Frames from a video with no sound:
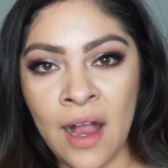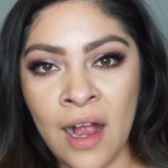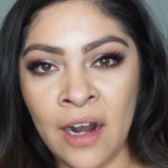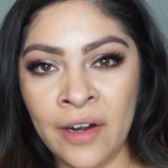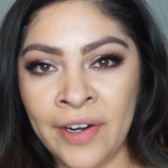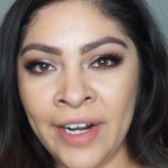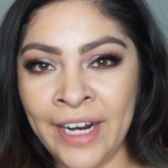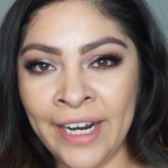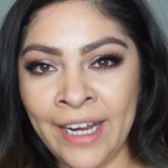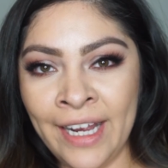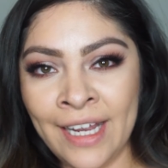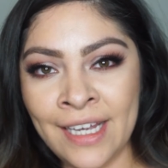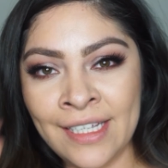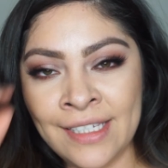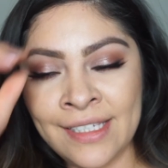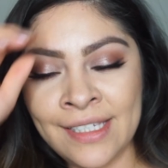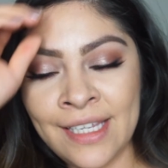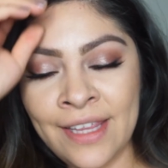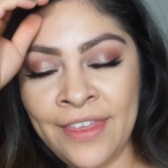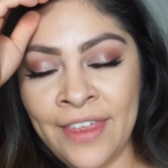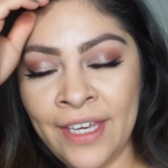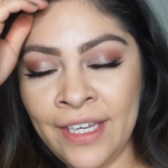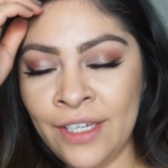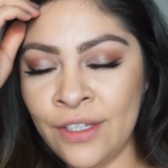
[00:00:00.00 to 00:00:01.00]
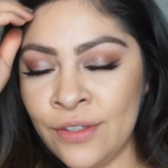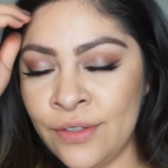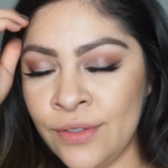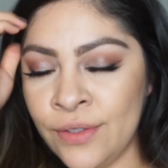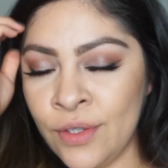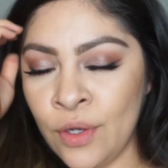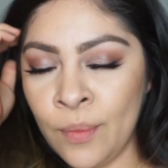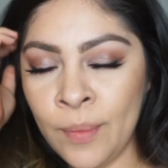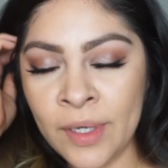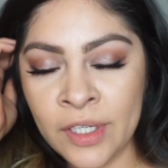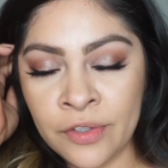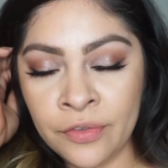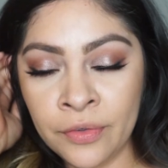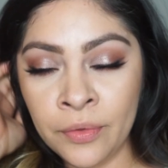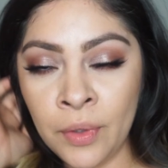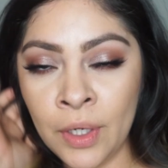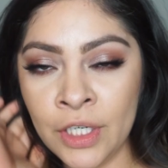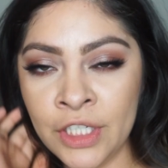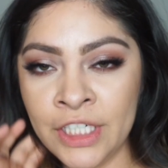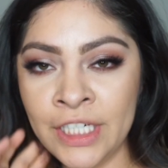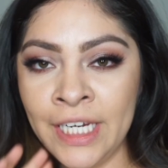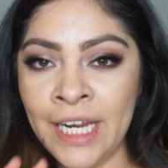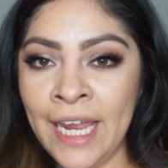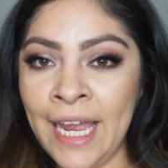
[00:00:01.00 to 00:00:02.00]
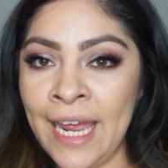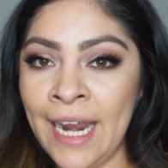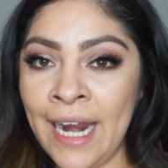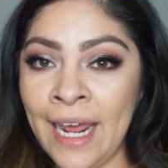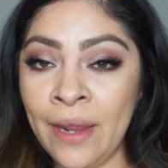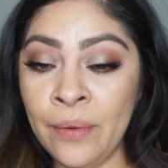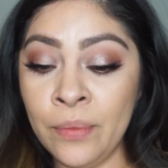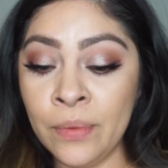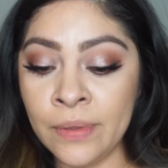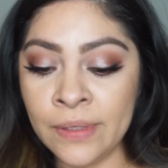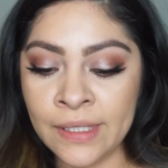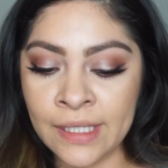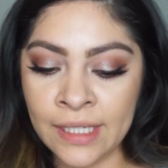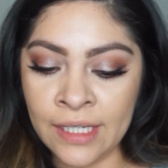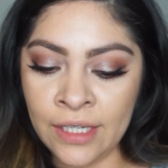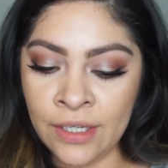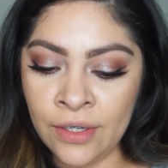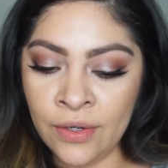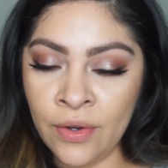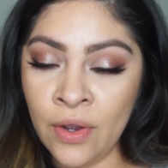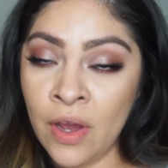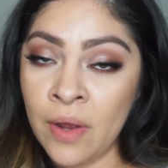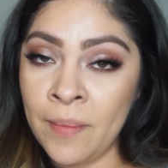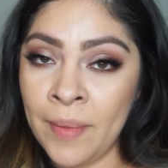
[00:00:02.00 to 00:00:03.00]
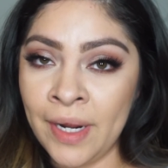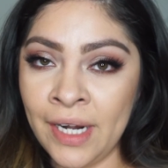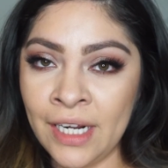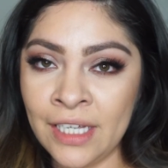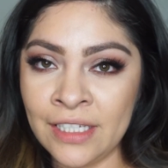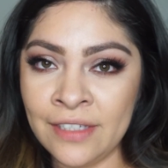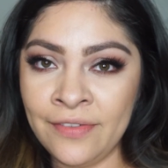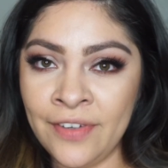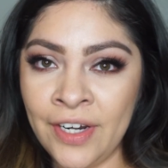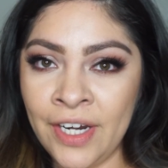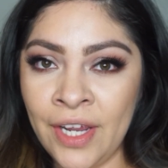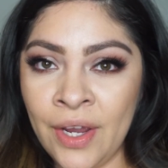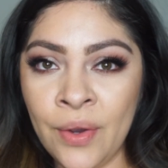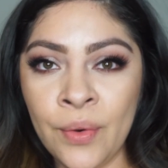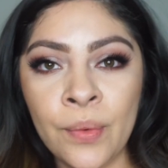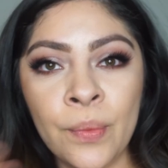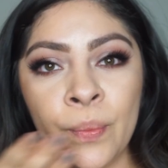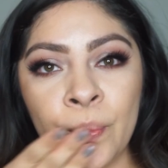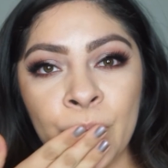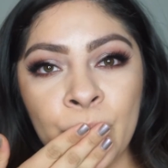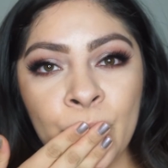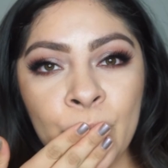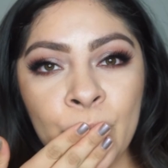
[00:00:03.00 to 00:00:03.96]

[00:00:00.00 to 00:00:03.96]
Alright guys, thank you so much for watching, and I will see you on my next video.